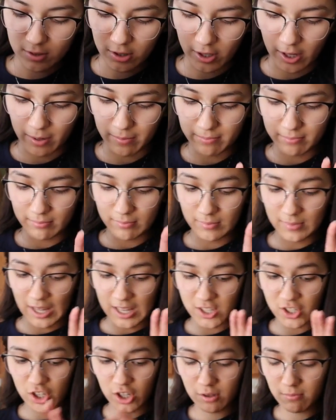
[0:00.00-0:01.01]
Okay,
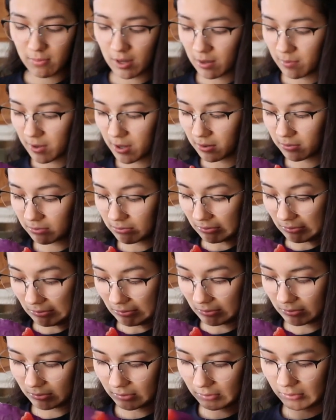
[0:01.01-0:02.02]
that's good maybe.
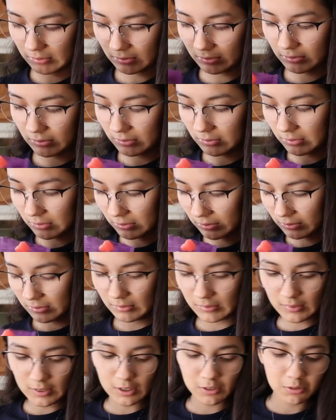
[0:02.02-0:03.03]

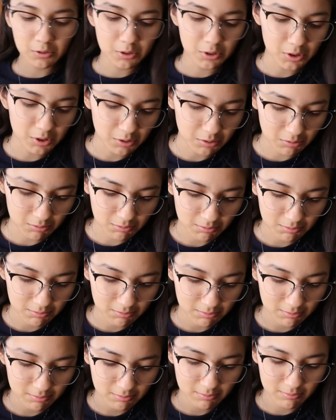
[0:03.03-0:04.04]

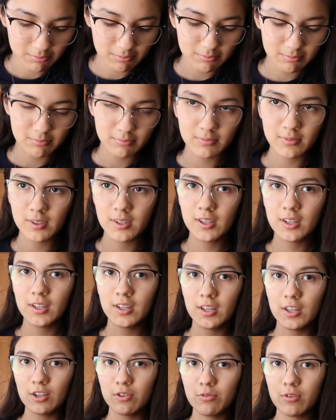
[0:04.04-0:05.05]

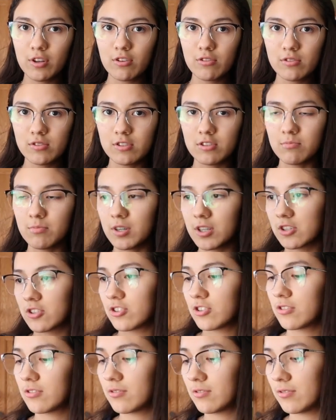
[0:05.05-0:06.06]
I don't wanna use too
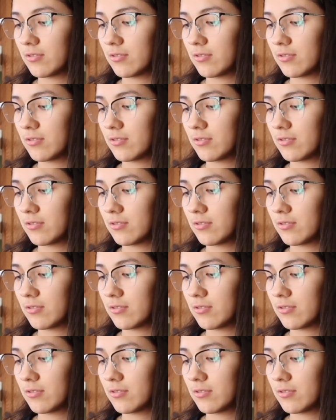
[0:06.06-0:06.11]
much.